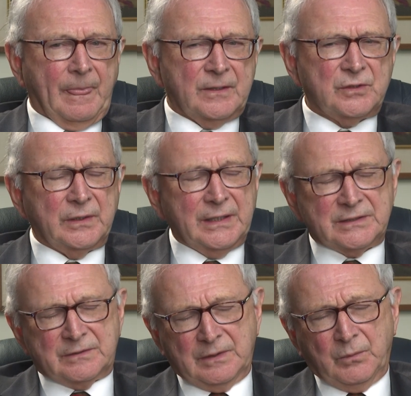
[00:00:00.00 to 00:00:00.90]
So
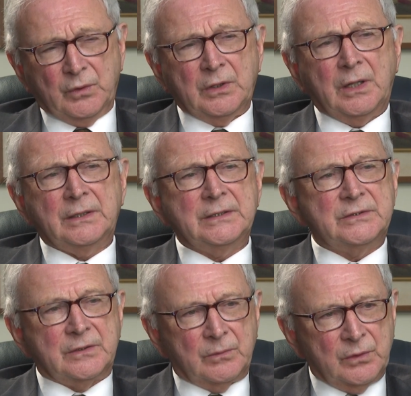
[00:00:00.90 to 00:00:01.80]
that's the more
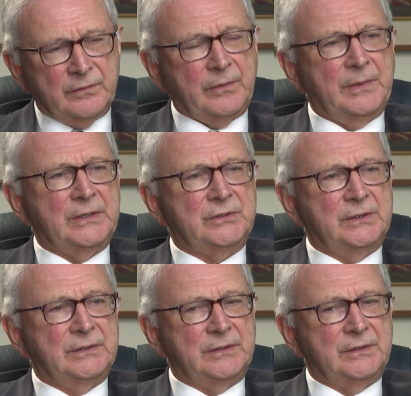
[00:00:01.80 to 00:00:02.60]
knowledge, the more information,